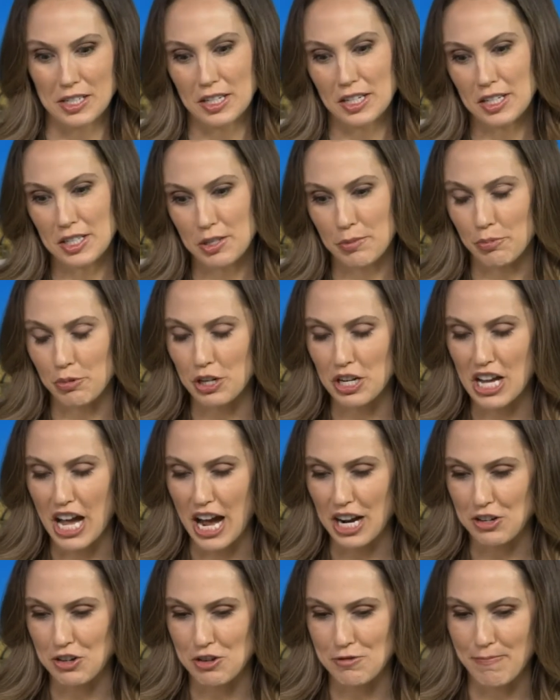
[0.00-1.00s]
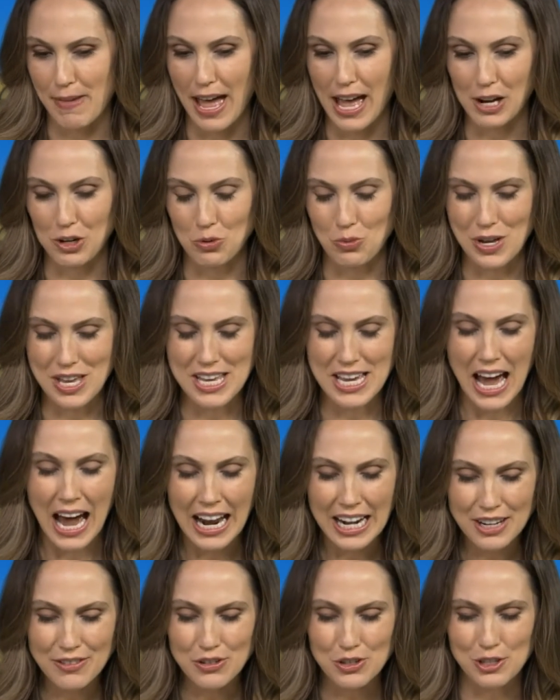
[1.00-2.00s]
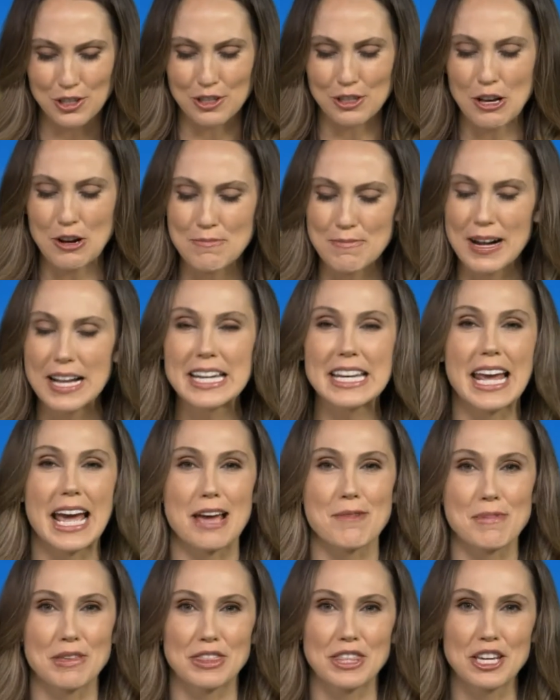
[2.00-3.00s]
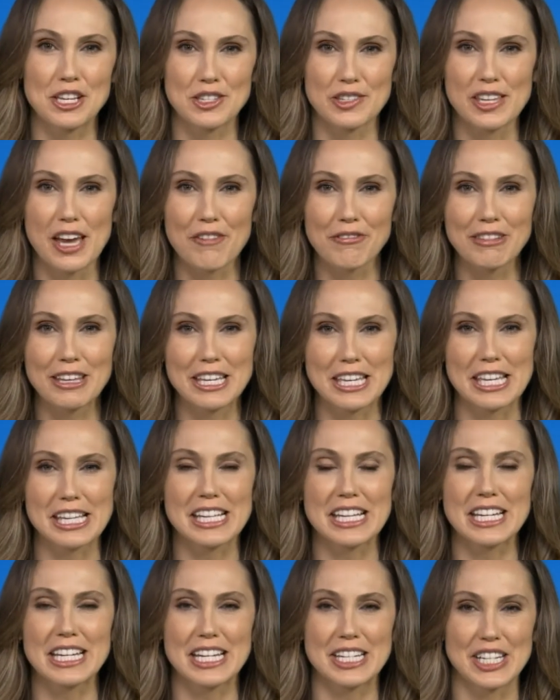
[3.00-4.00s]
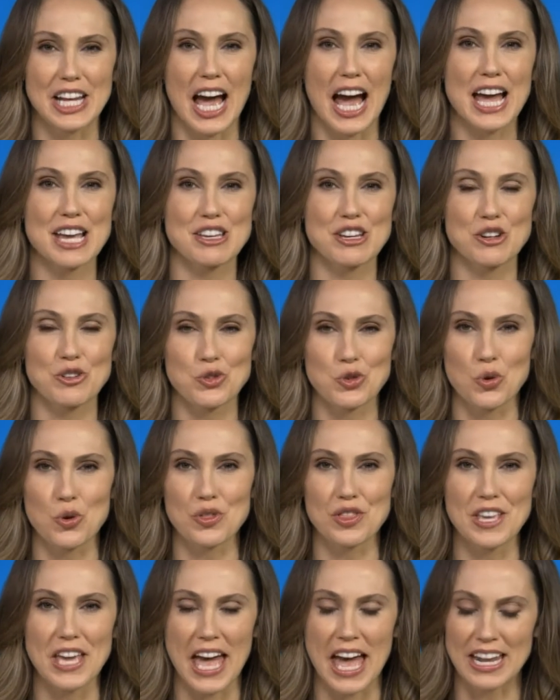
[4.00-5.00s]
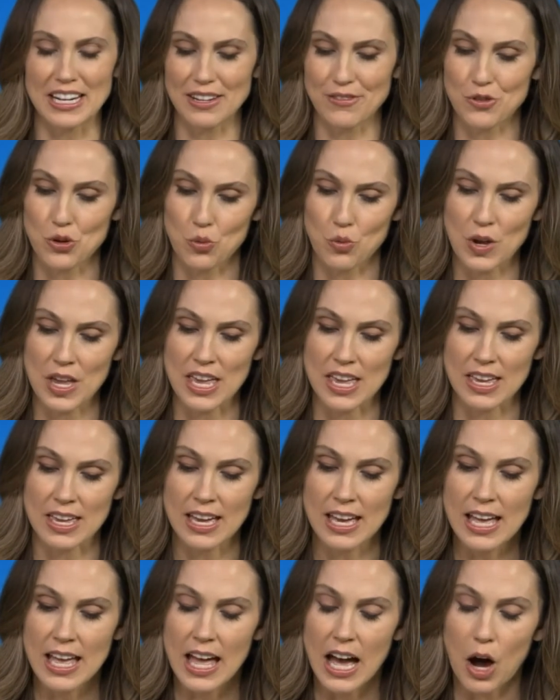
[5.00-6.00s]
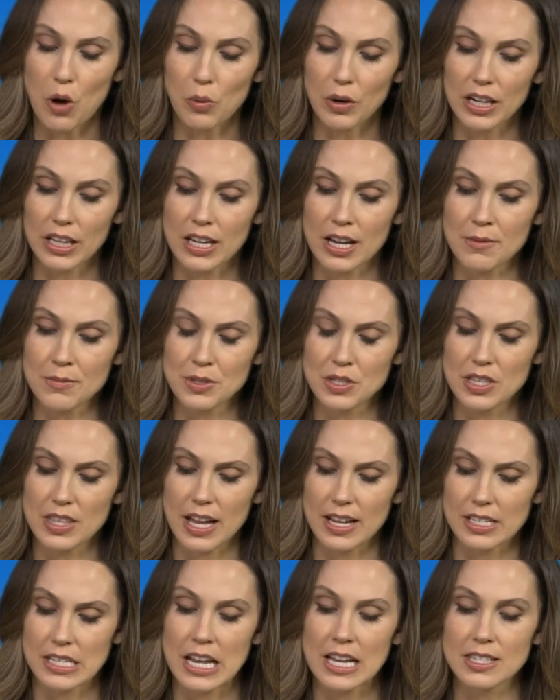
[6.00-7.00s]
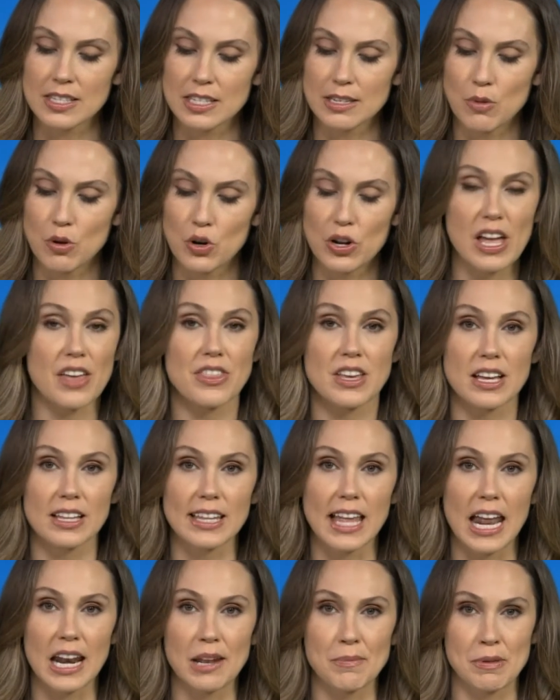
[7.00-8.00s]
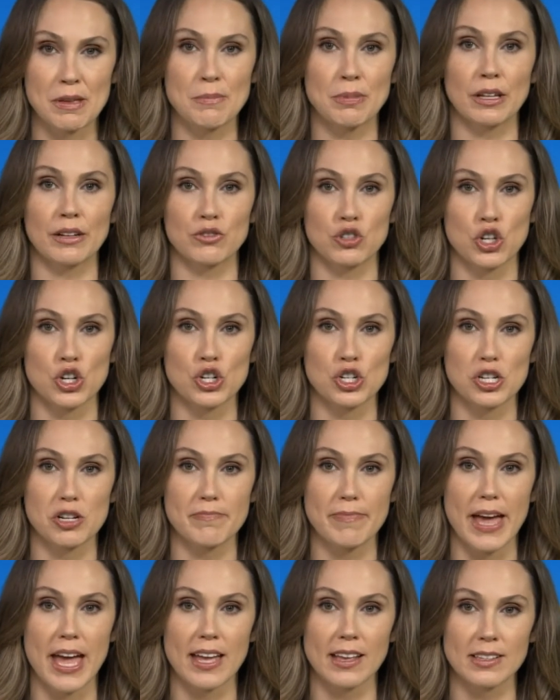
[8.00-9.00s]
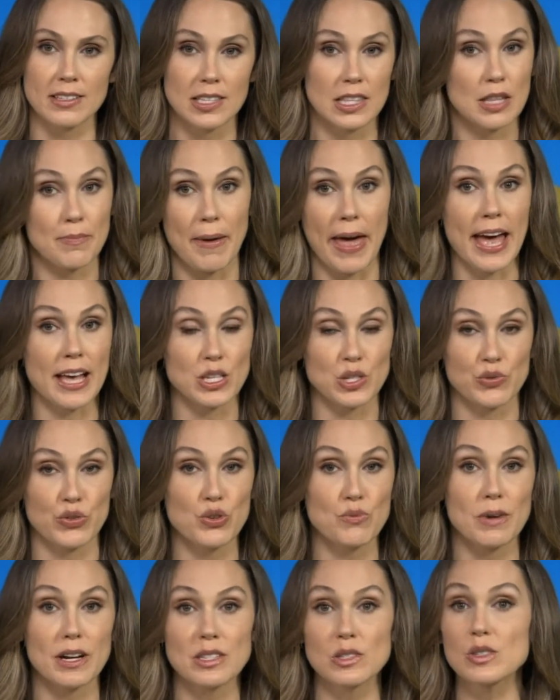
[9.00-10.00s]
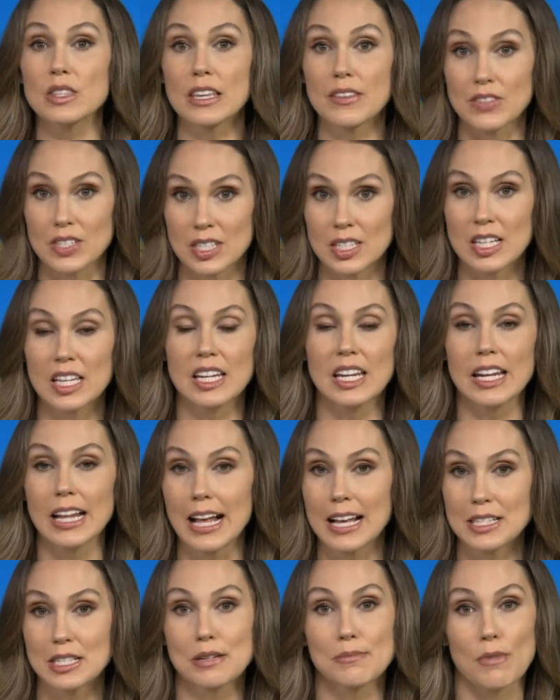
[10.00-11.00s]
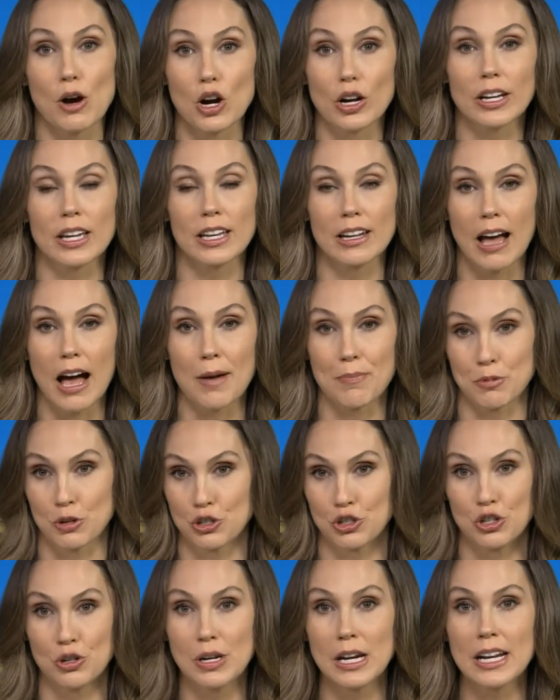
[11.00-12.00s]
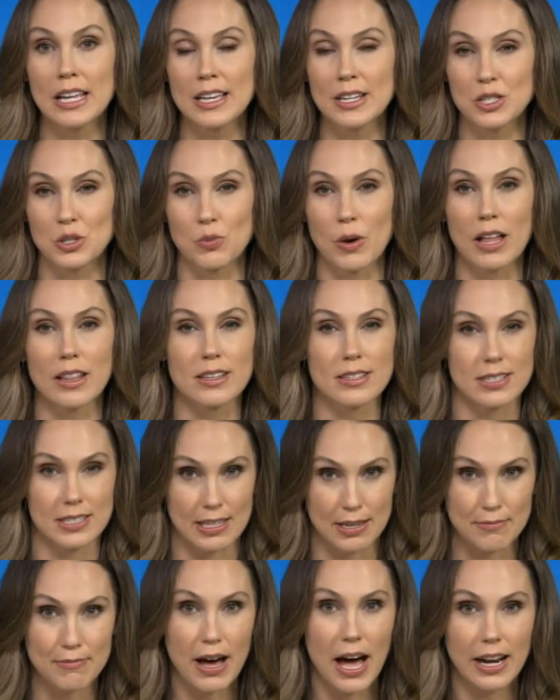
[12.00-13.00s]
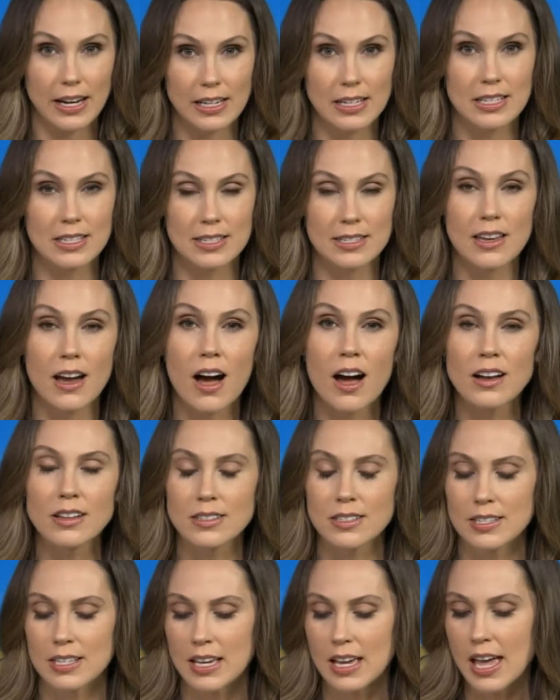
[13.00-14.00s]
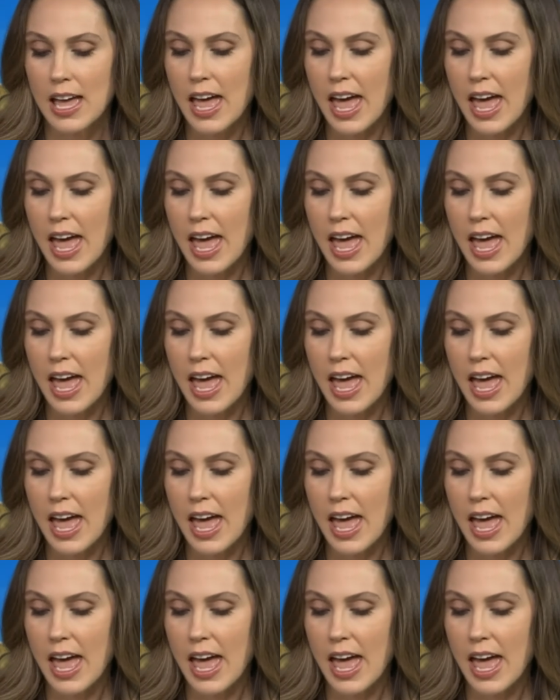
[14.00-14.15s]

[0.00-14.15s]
It is a pretty action-packed week, kind of a slow Monday, but things definitely kicking into high gear toward the end of the week. When it comes to that testimony, I think a lot of people have turned to banks in the past few months. They've seen it as a market opportunity as well as commodity stocks.